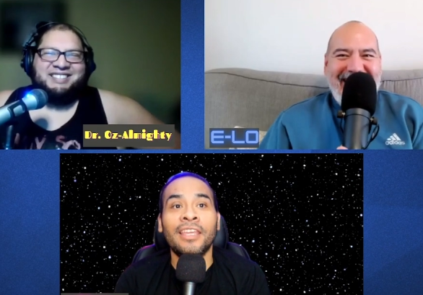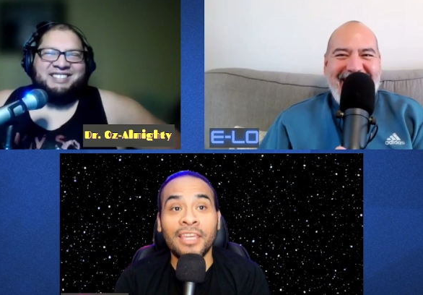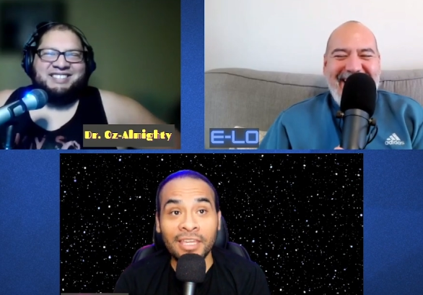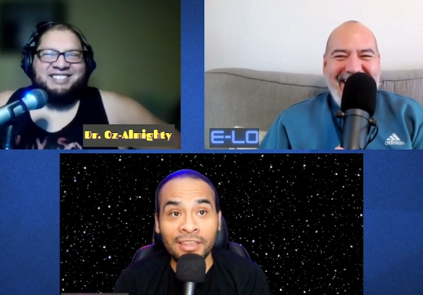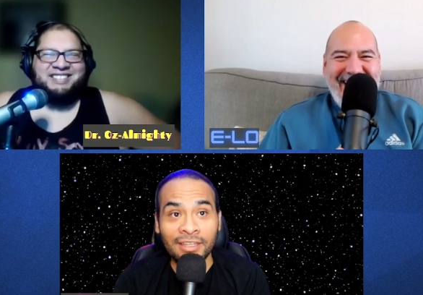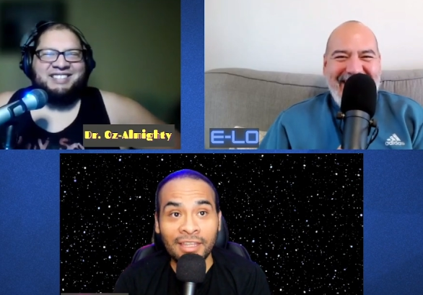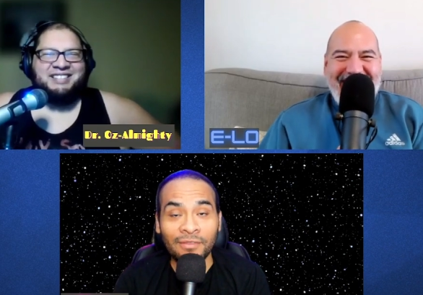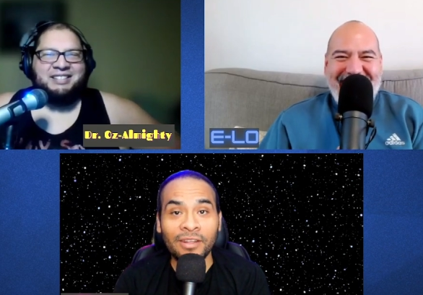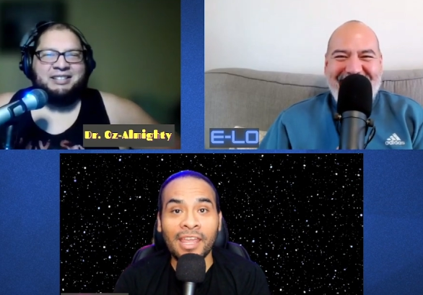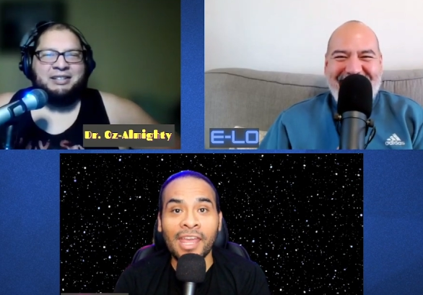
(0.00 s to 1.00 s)
Speaker 1: Keith David
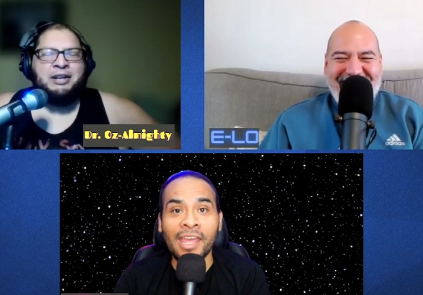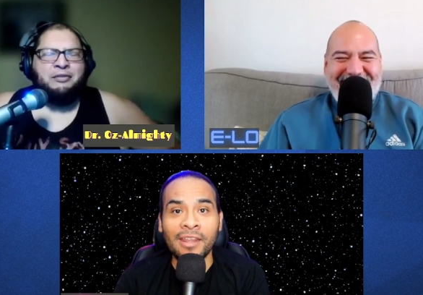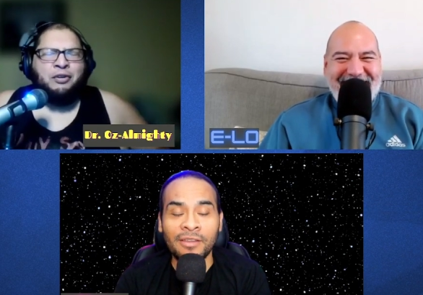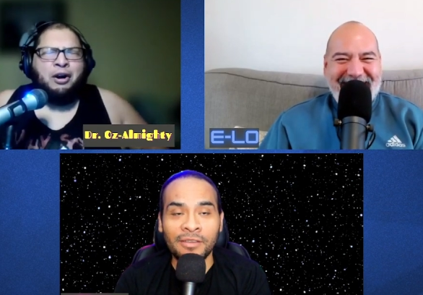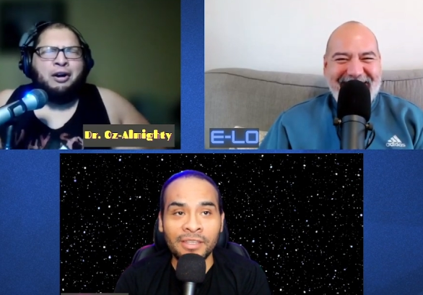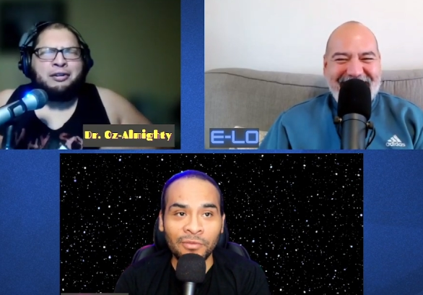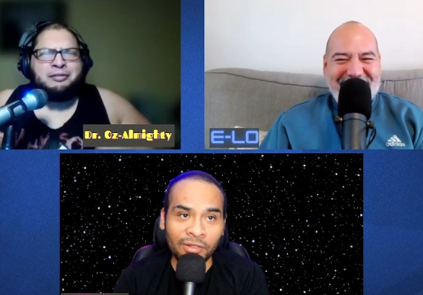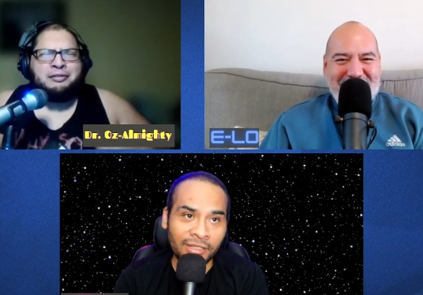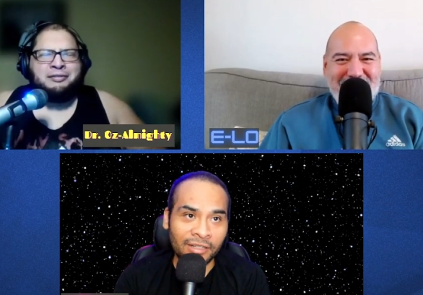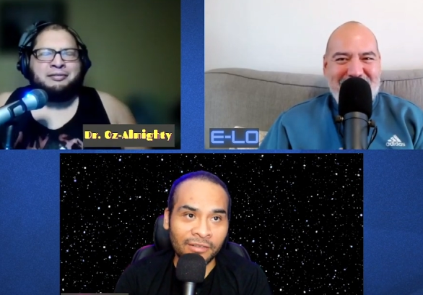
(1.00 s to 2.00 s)
and
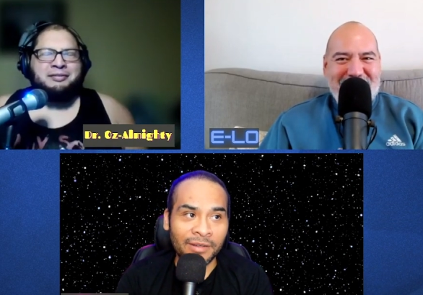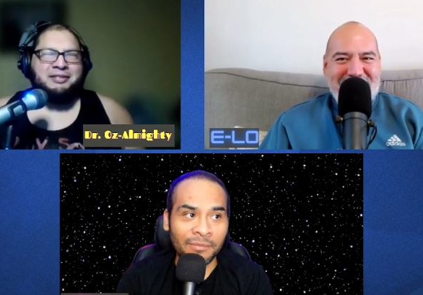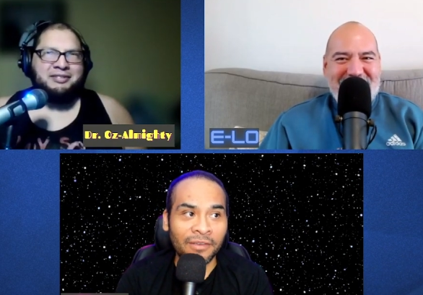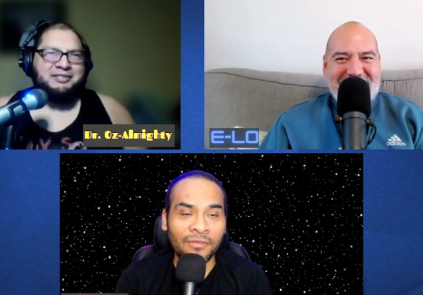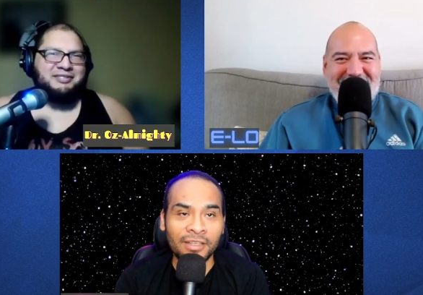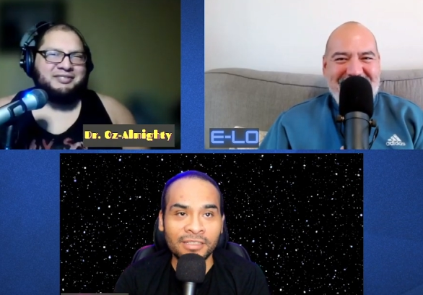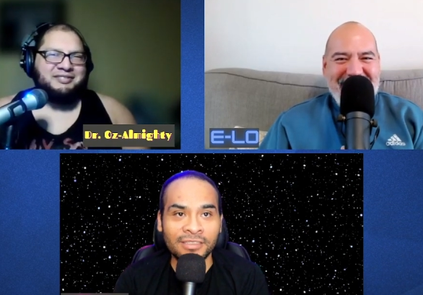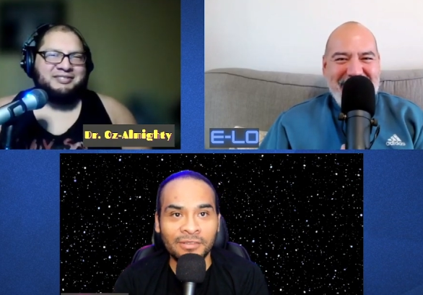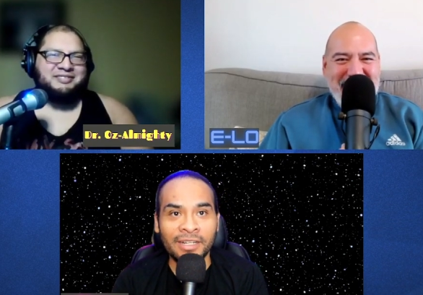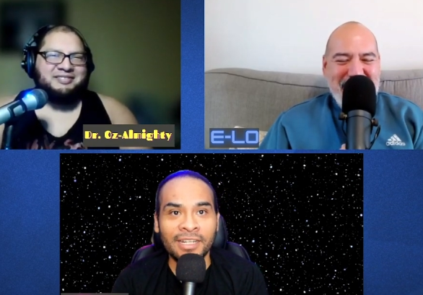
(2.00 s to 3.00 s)
Evil-Lyn. Right, Meg Foster.
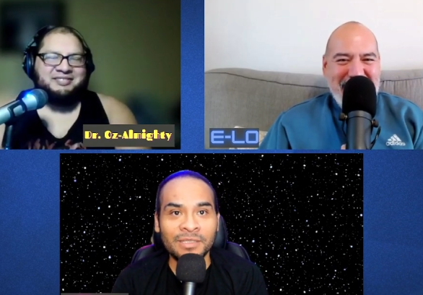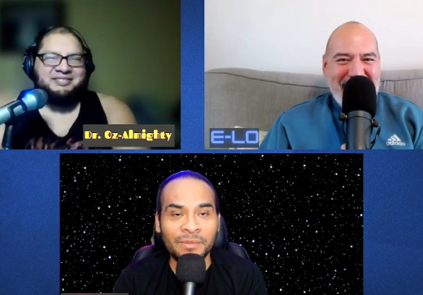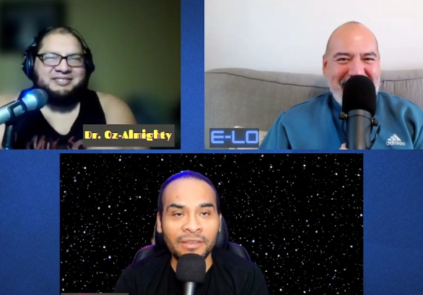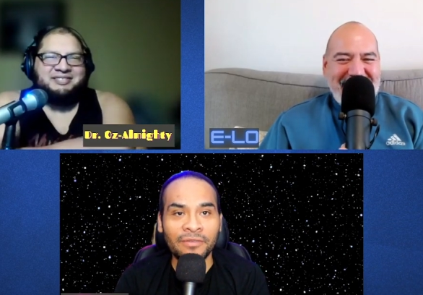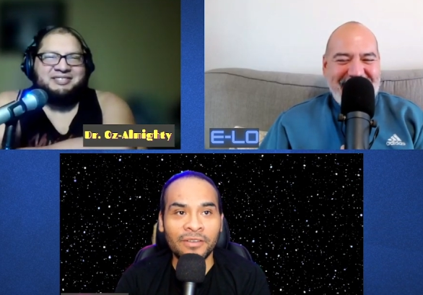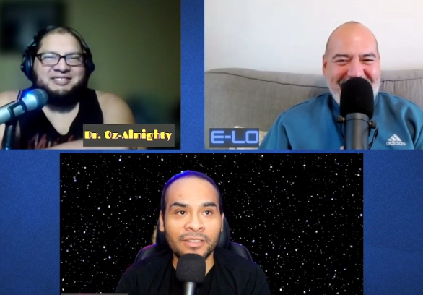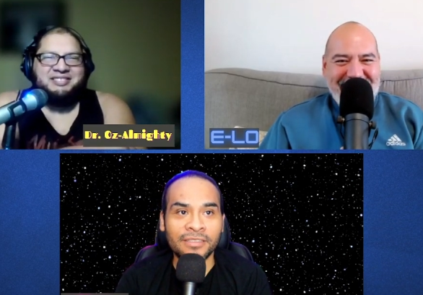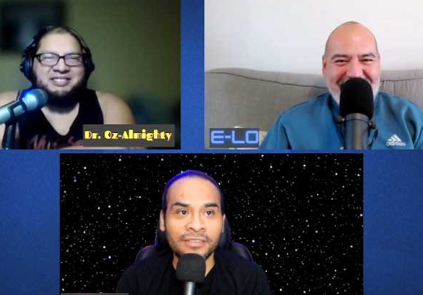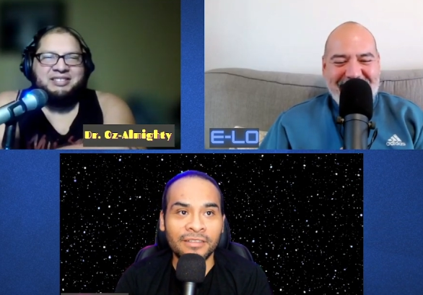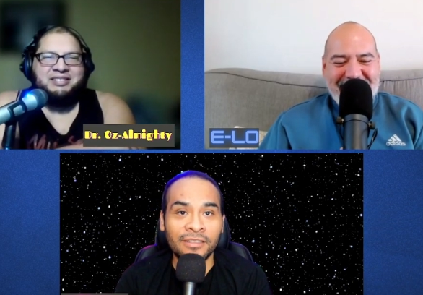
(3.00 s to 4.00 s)
Right, it has Meg Foster.